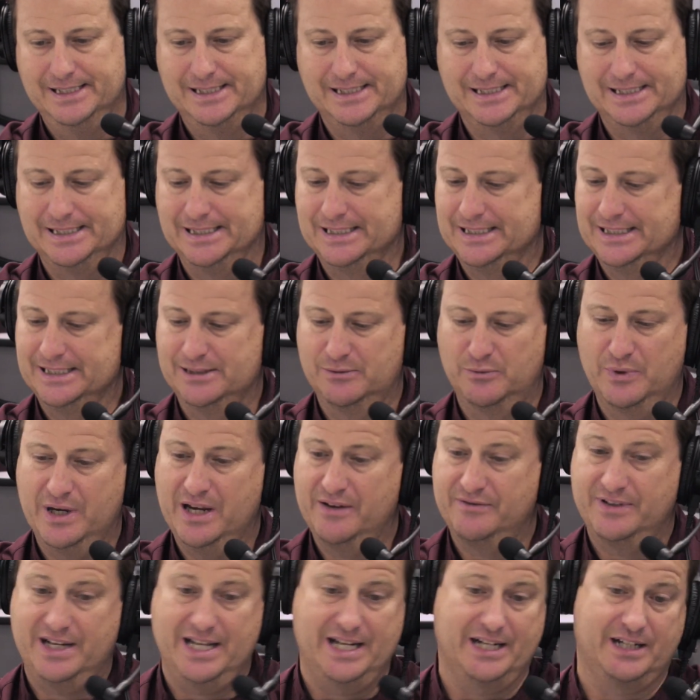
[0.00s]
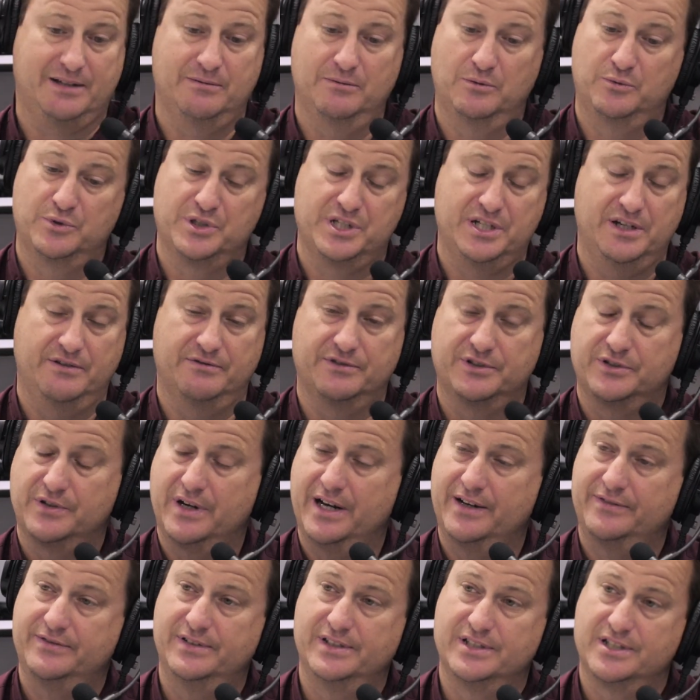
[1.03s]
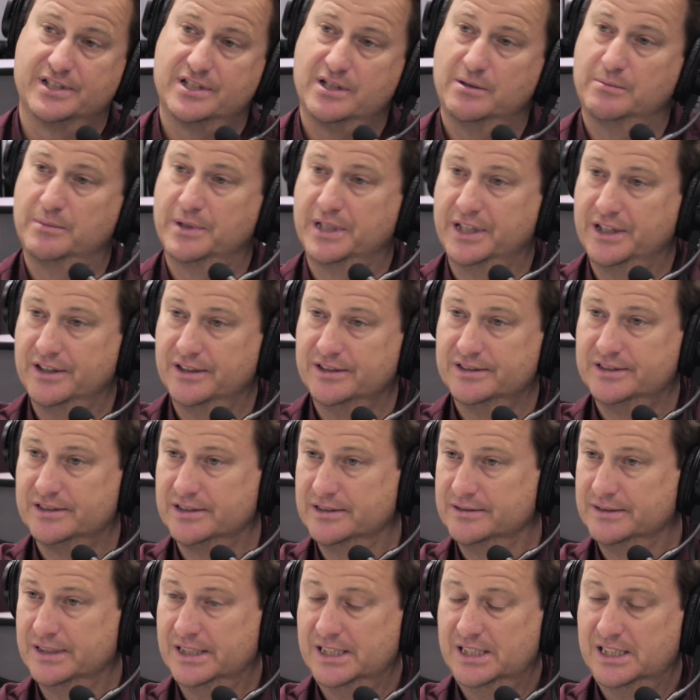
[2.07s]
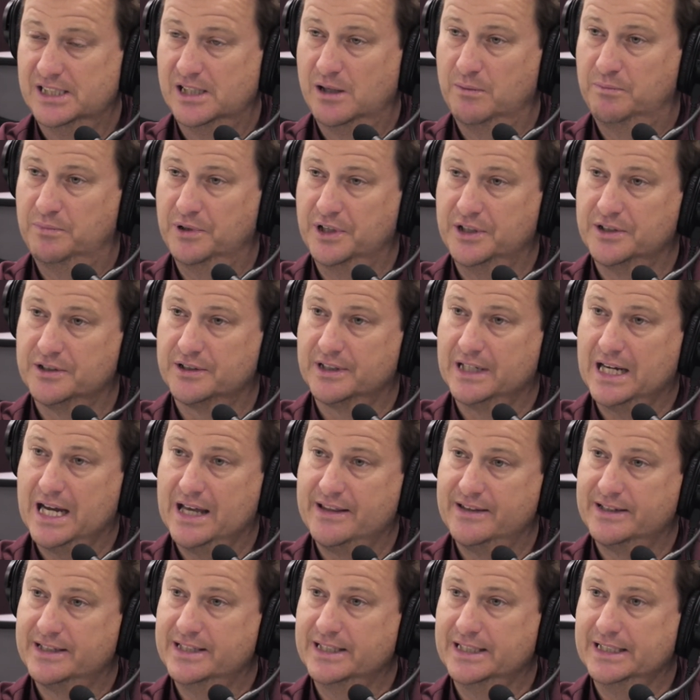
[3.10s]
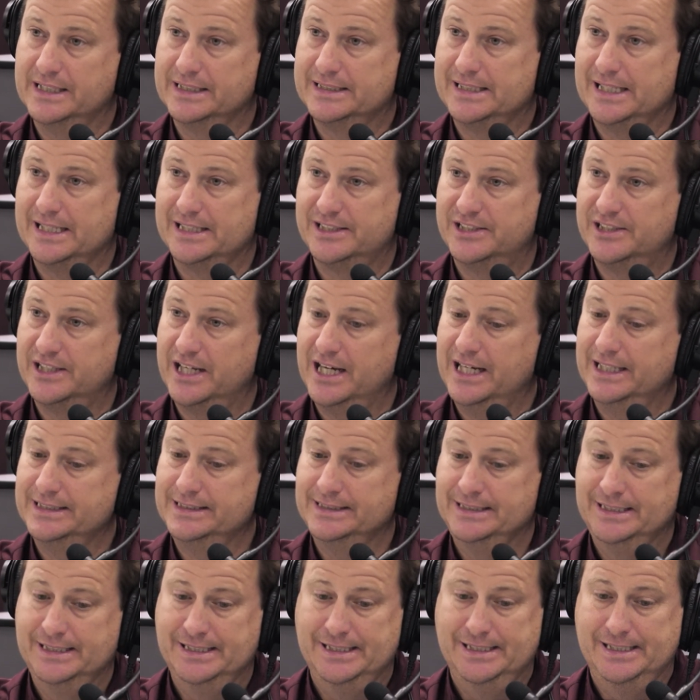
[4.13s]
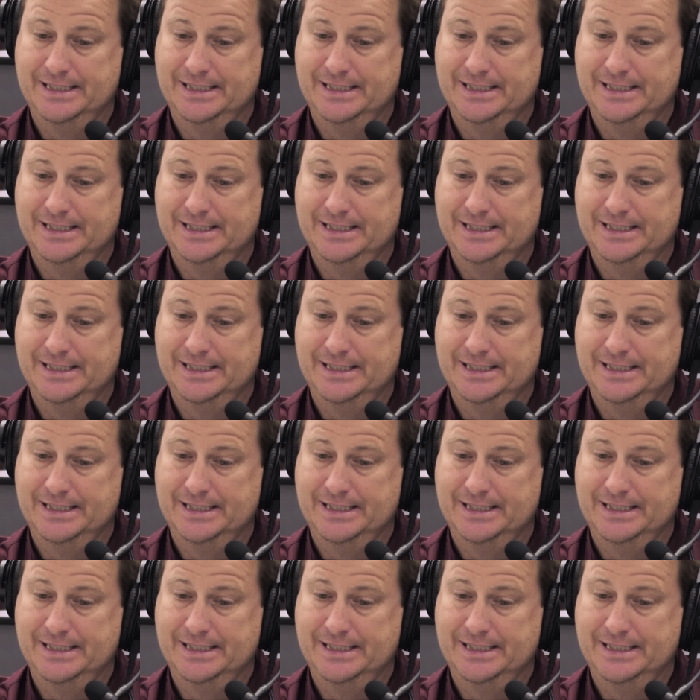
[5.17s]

Uh, we haven't had a receiver draft in so many years, so hopefully you're a guy that can get that shot.